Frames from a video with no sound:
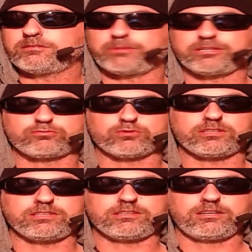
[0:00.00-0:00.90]
but it's
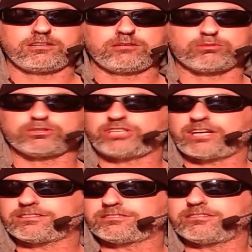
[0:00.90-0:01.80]
really
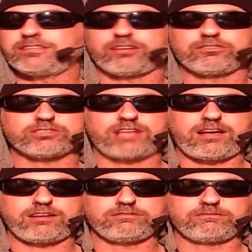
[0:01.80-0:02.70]
projected to the other side,